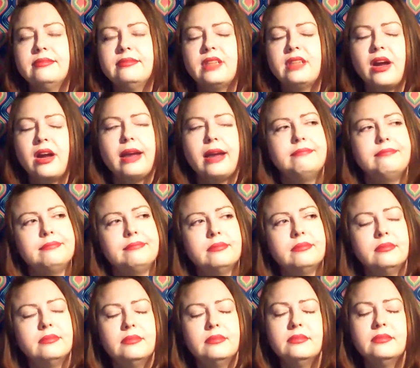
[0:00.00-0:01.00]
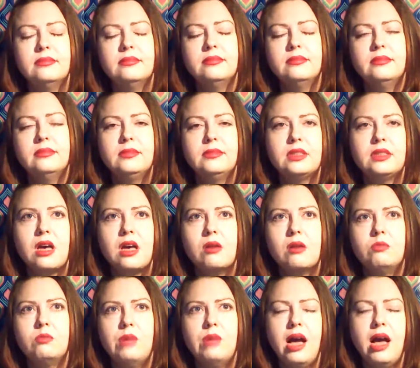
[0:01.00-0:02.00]
Okay.
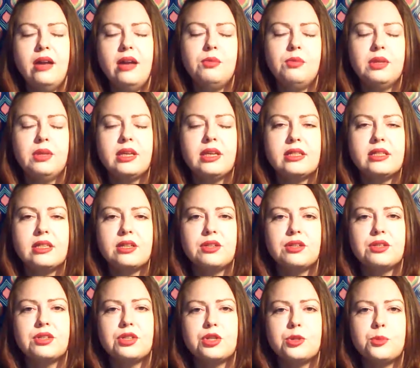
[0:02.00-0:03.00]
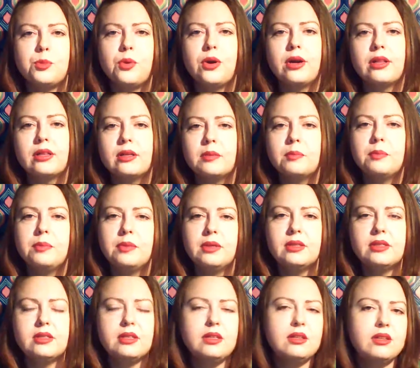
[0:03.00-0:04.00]
So, I don't really consider this a spoiler,
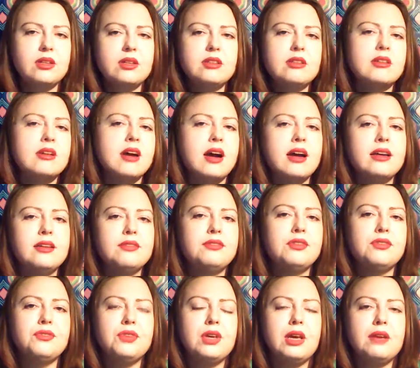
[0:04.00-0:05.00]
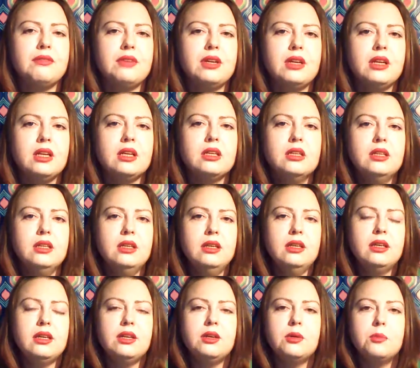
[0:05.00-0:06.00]
because you can kind of, if you have any,
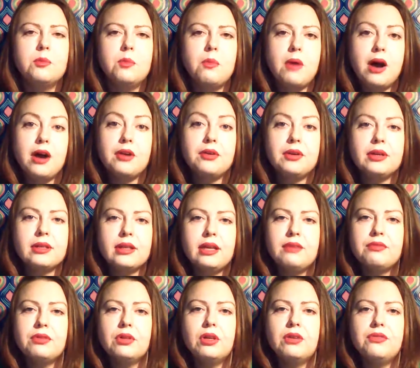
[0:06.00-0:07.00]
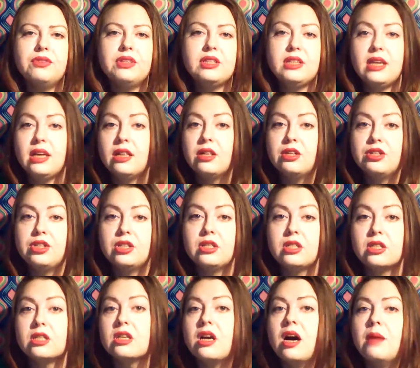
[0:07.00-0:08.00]
moderate level of
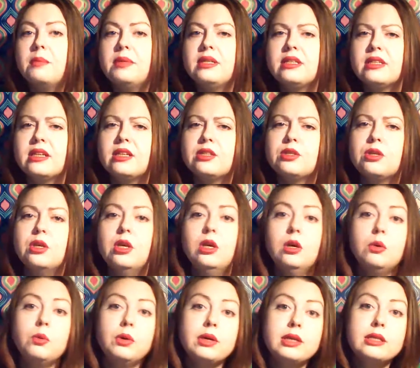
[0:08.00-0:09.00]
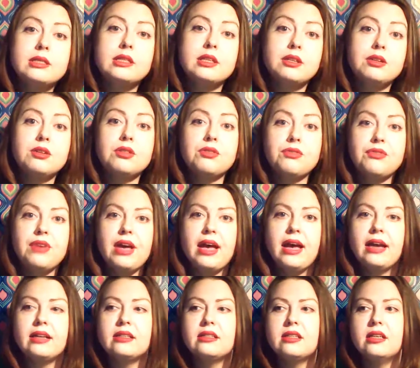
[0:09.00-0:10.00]
intelligence and common sense, would consider the
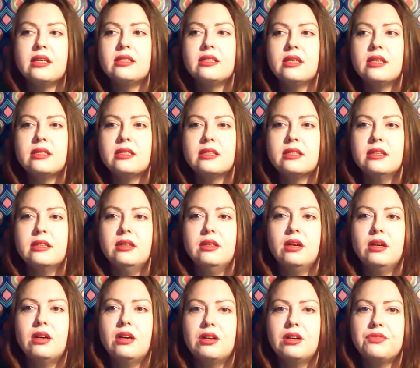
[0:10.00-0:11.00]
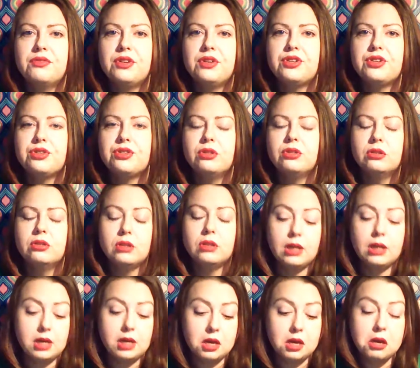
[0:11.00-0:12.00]
fact, since it's
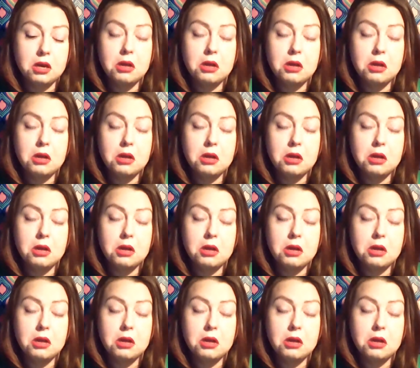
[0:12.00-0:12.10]
artificial